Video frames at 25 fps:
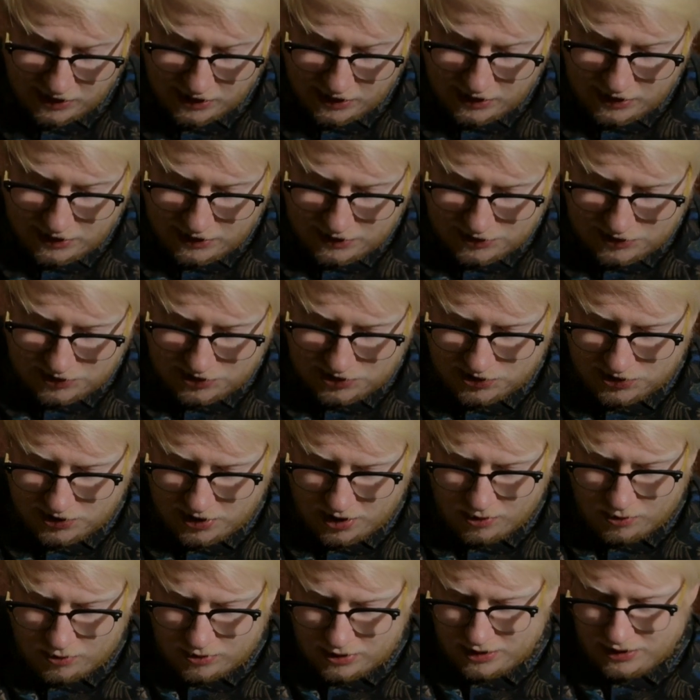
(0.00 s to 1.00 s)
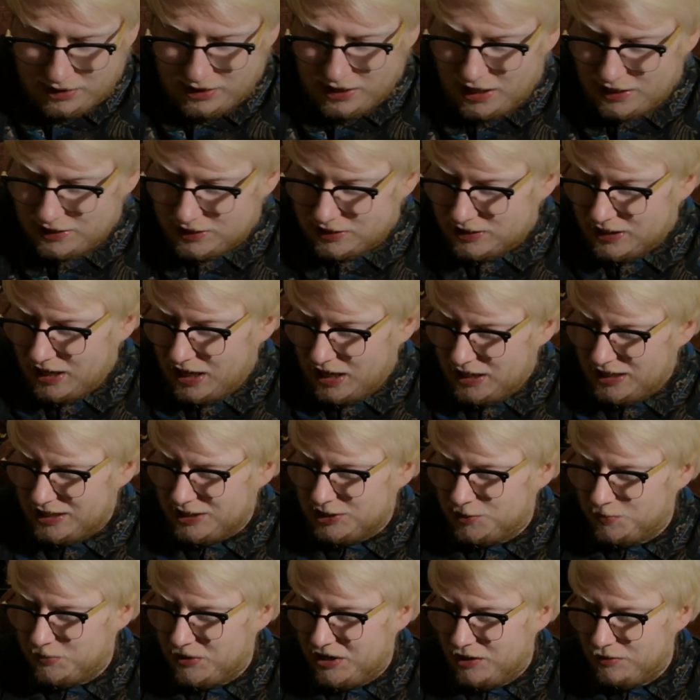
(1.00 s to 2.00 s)
So let's get
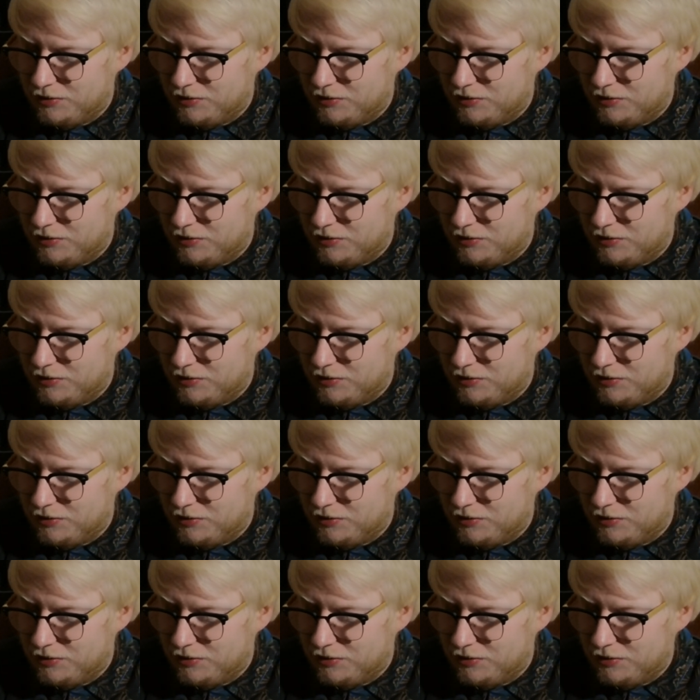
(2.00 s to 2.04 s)
this beer